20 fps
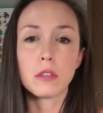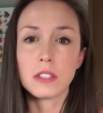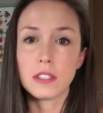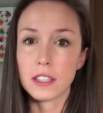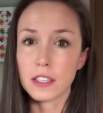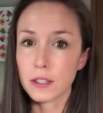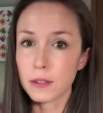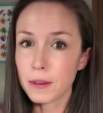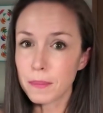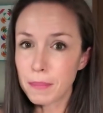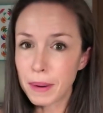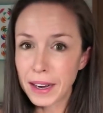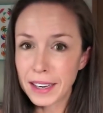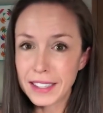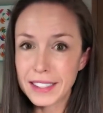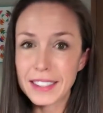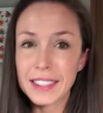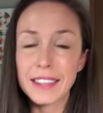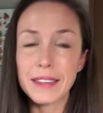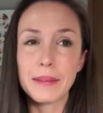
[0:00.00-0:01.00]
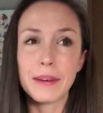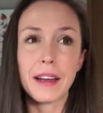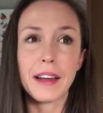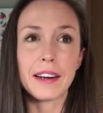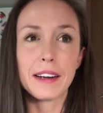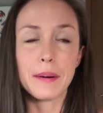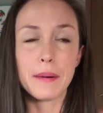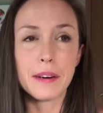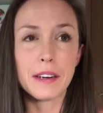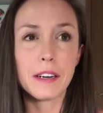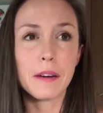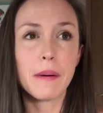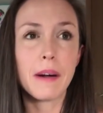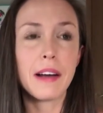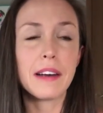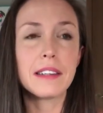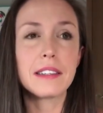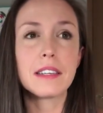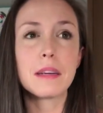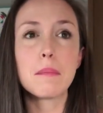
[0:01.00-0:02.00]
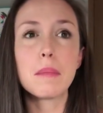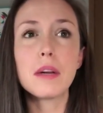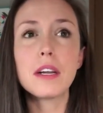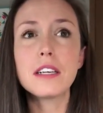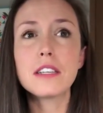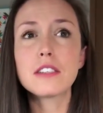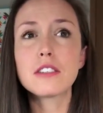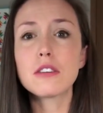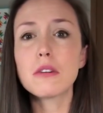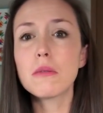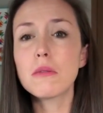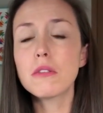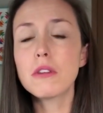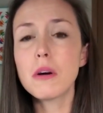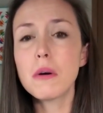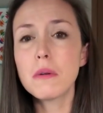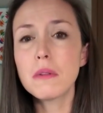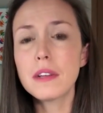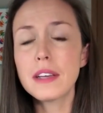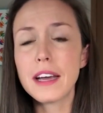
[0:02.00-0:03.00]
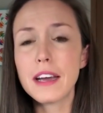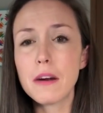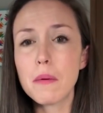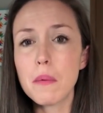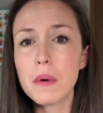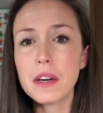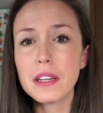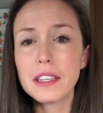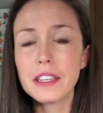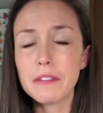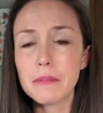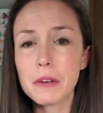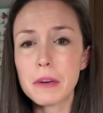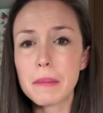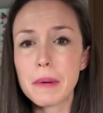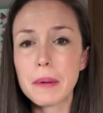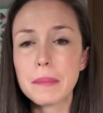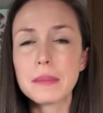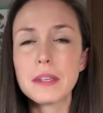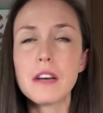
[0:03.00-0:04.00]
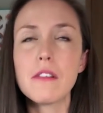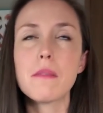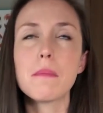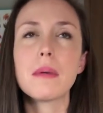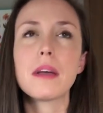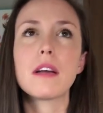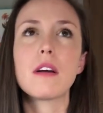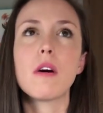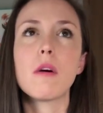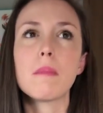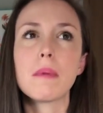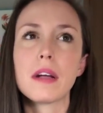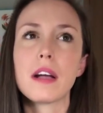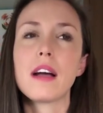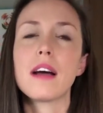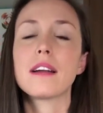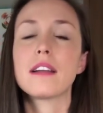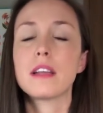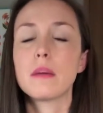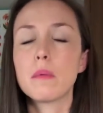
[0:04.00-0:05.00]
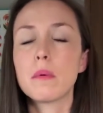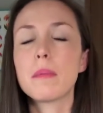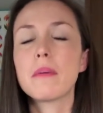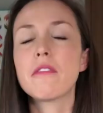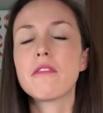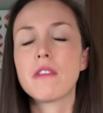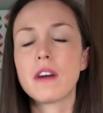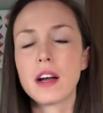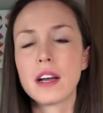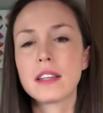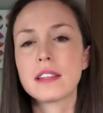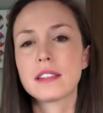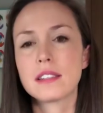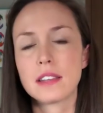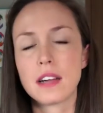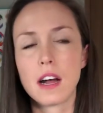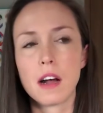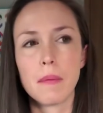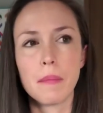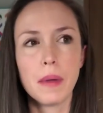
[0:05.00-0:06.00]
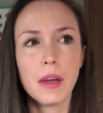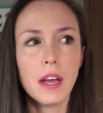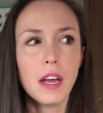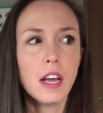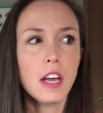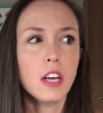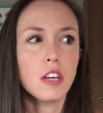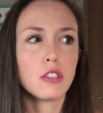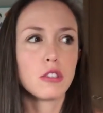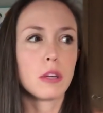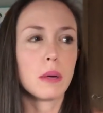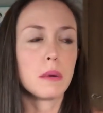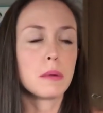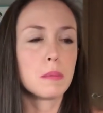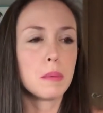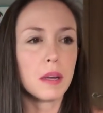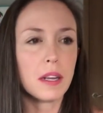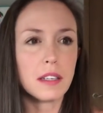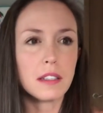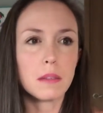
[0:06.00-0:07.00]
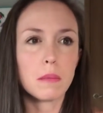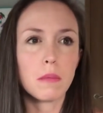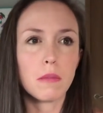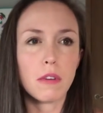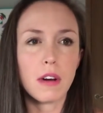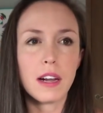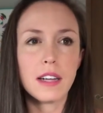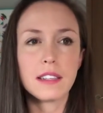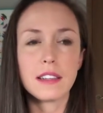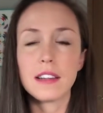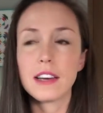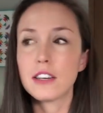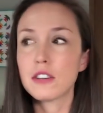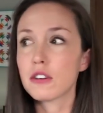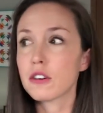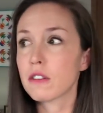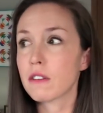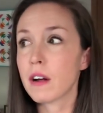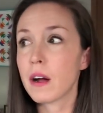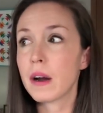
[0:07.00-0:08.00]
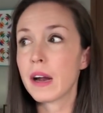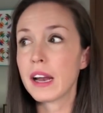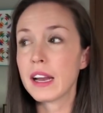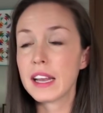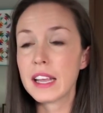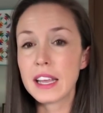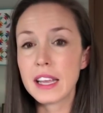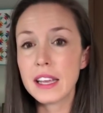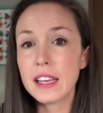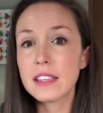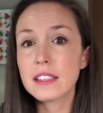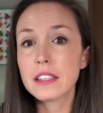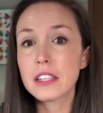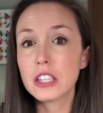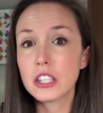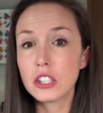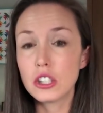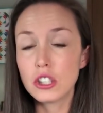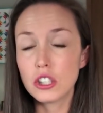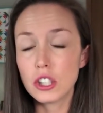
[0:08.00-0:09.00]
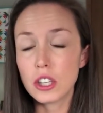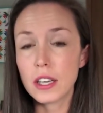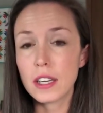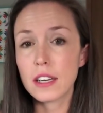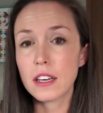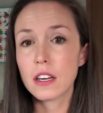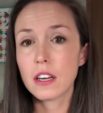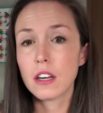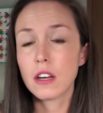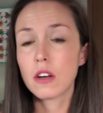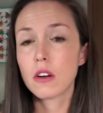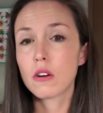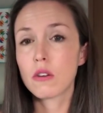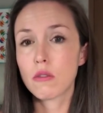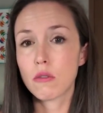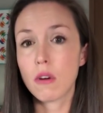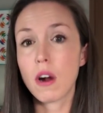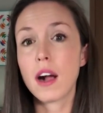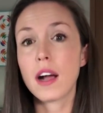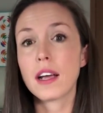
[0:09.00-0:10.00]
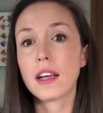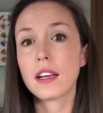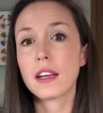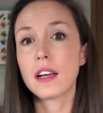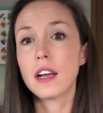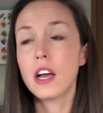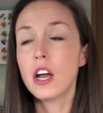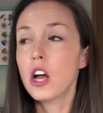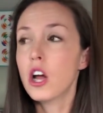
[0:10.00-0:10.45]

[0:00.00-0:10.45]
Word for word: We're sticking to a budget. We got to go in and go out. And he's like, But he's so lonely. I don't want to leave him here by himself. I'm like, Oh my God, he will be fine. Stop. So I was picking some threads and then I turn around and he is legit crying.